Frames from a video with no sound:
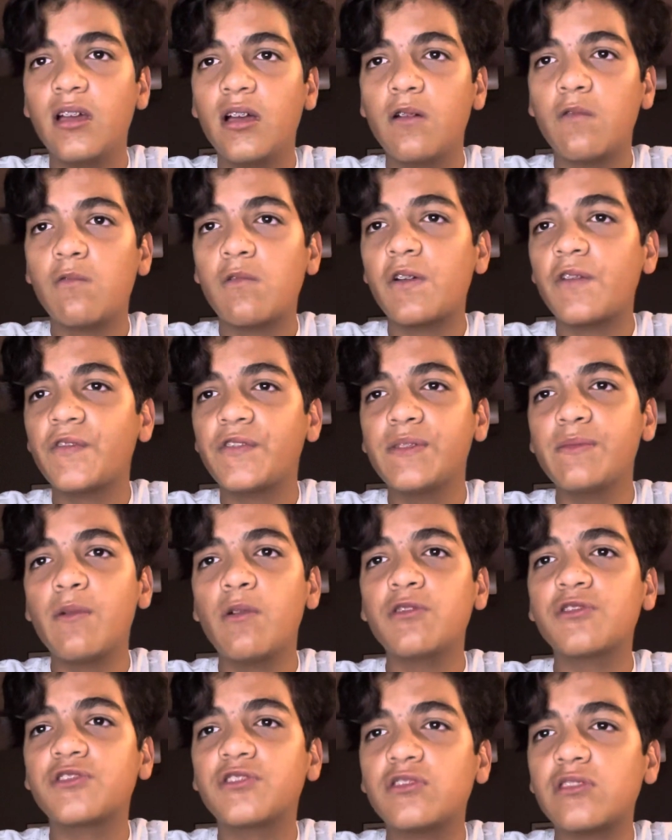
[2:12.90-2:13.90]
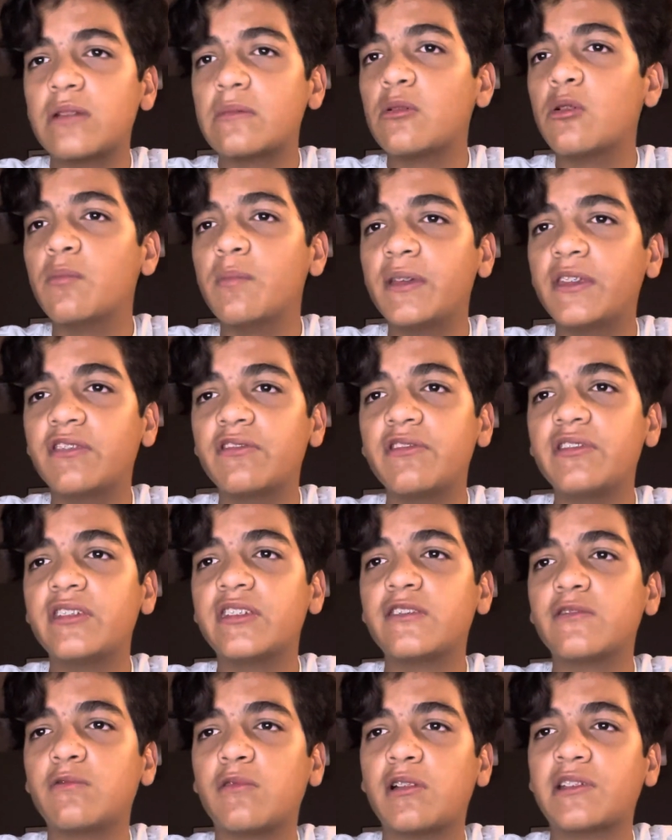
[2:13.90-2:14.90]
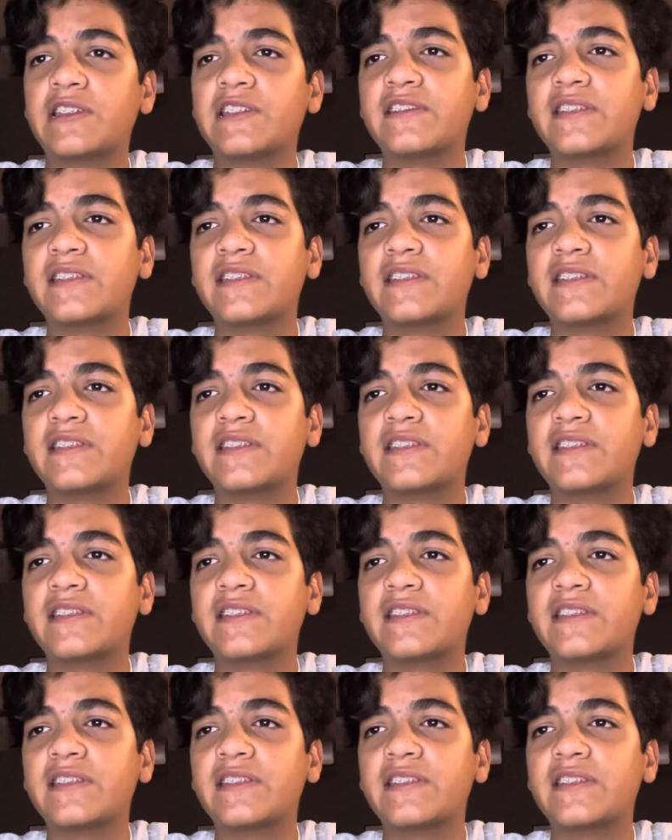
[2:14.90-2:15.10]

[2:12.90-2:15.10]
One of the most notable victories was the